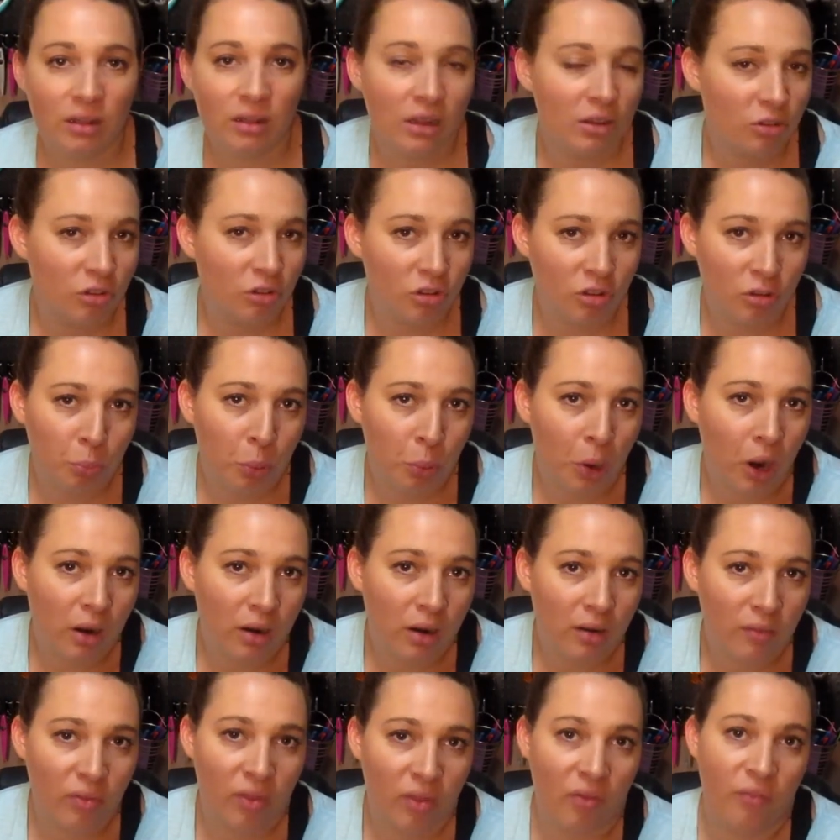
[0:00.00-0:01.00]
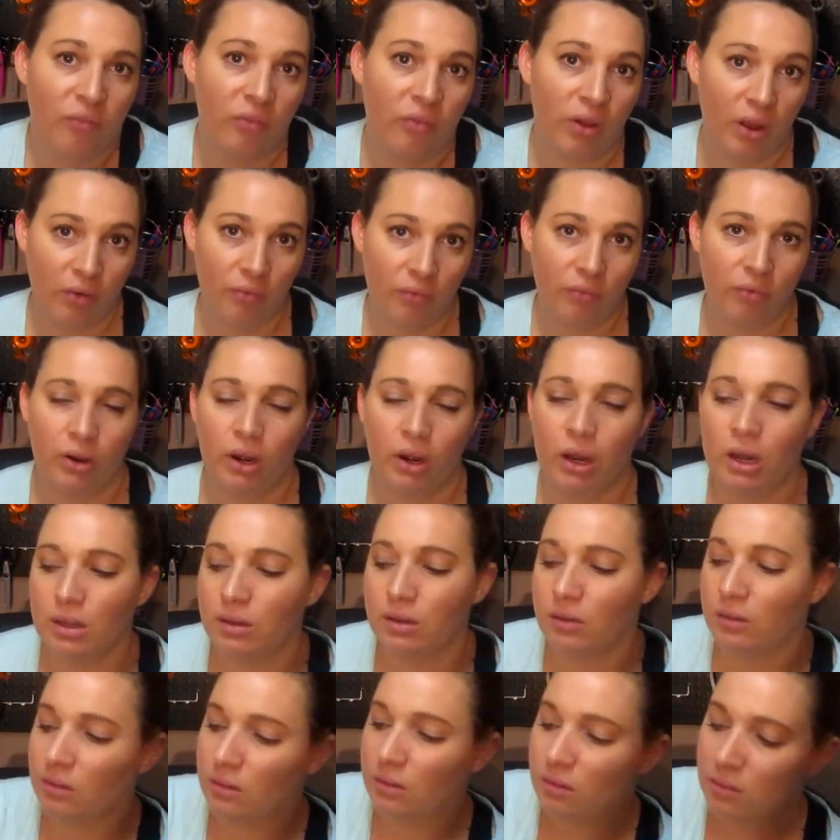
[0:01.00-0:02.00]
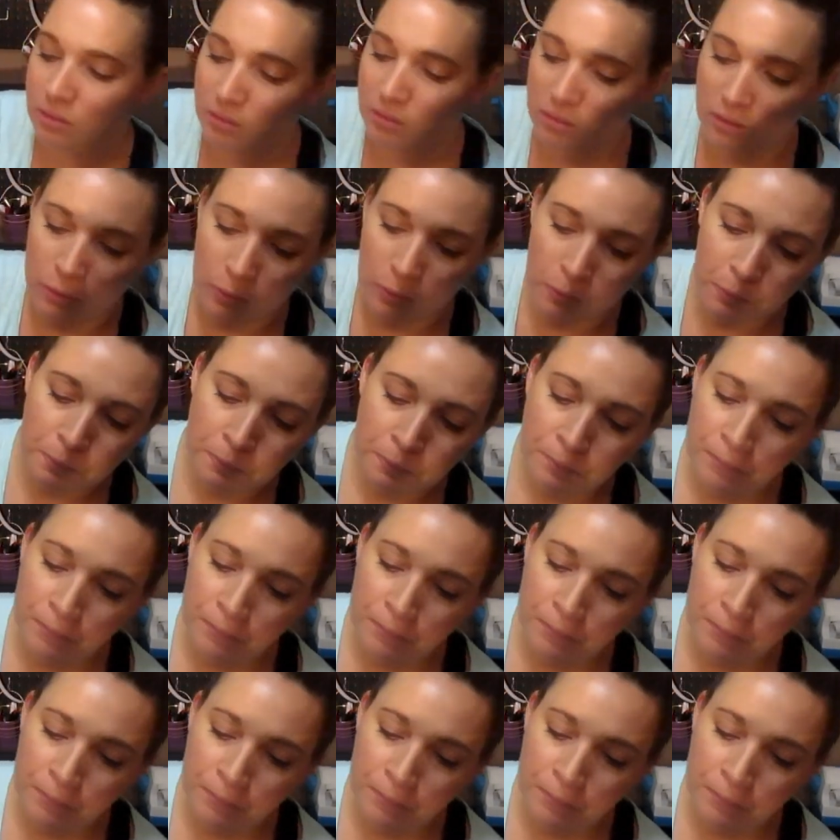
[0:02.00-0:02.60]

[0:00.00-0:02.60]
that's just part of the fun for us. So